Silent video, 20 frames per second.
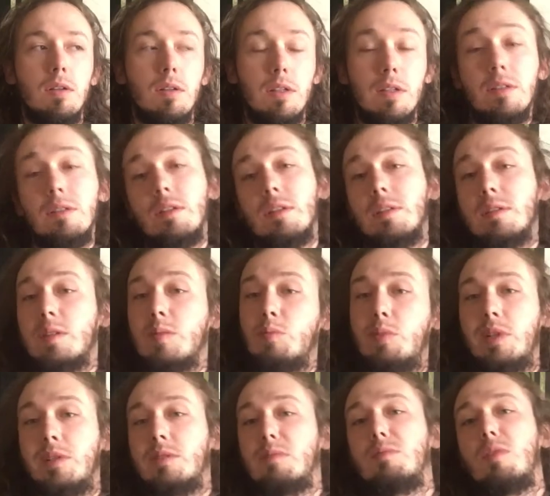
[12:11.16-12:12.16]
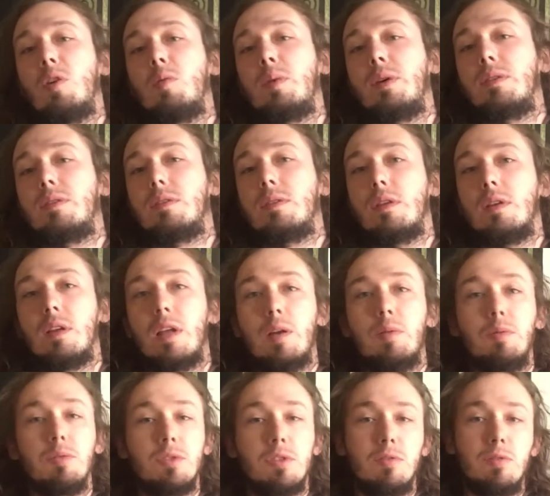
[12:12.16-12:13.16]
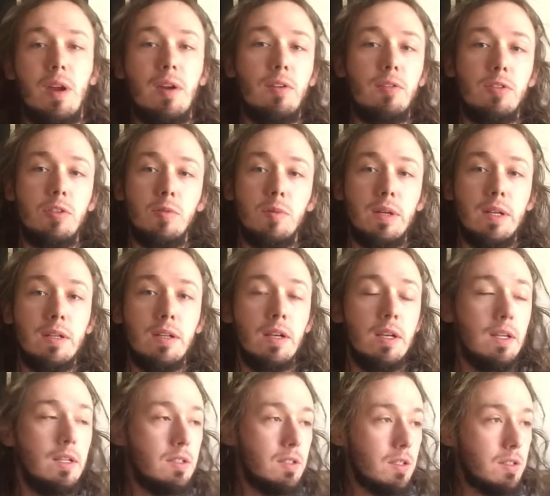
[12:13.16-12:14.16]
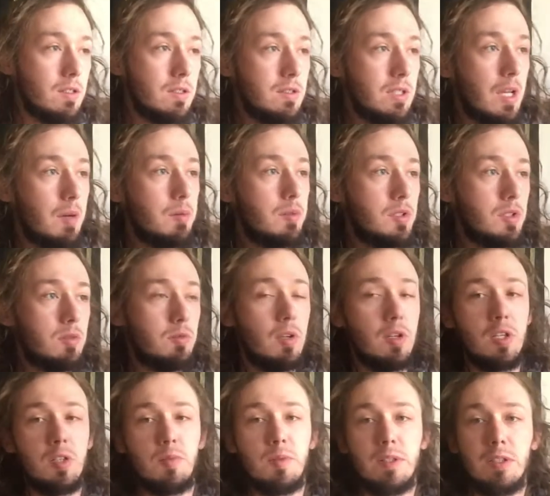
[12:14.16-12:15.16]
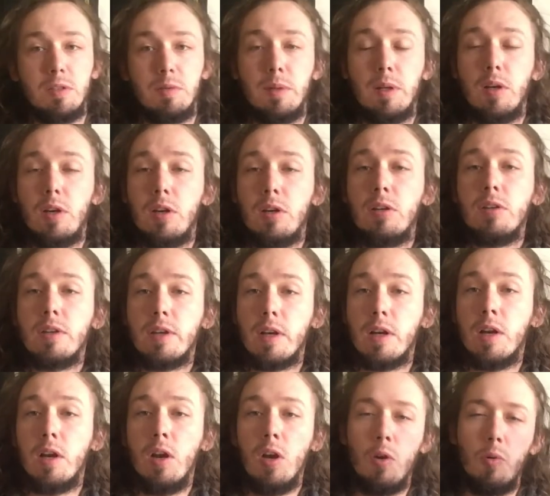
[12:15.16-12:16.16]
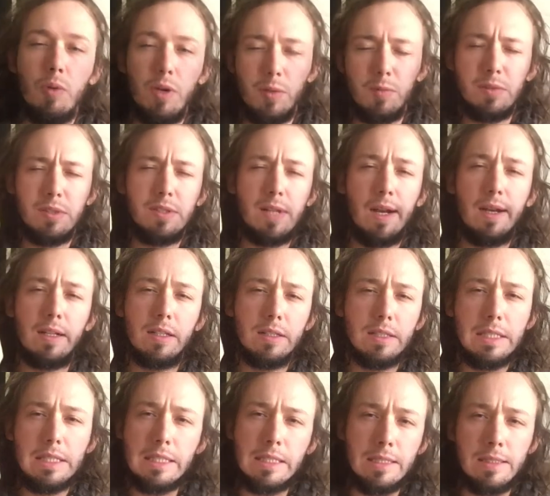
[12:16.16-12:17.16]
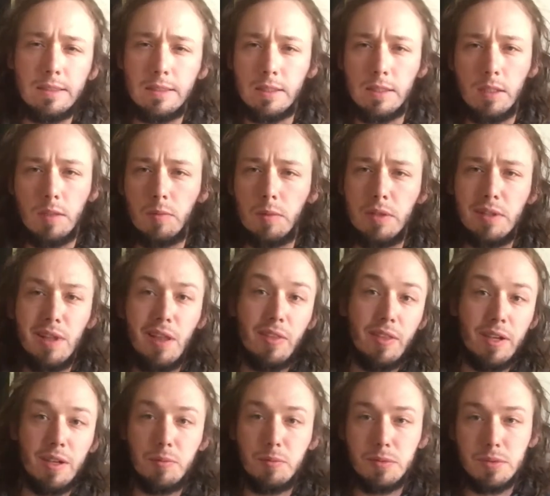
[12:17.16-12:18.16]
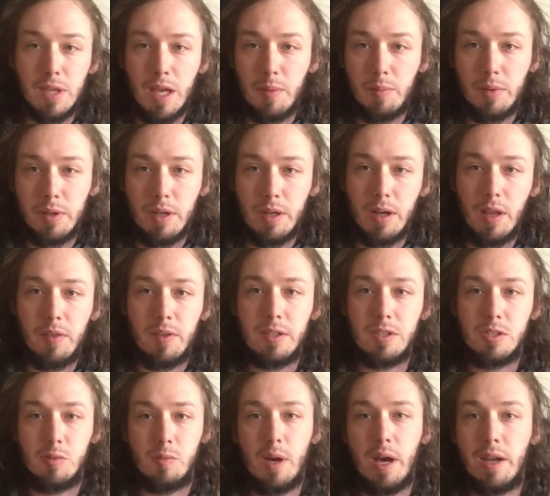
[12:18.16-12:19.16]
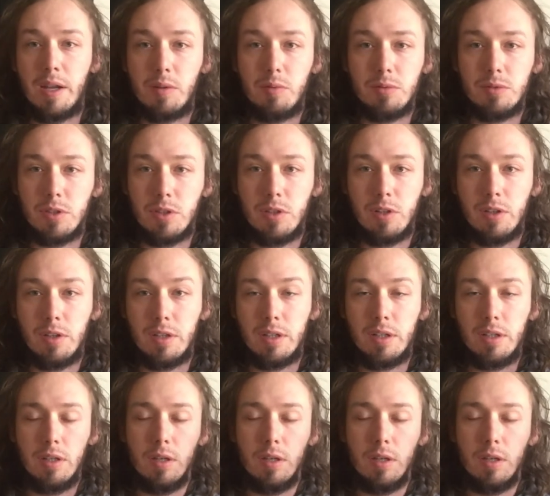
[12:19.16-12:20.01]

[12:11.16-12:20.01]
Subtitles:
This is the present moment, and I will surrender to it just as I was surrendering to it earlier when it was technically easier, when nothing was happening, nothing dramatic was occurring.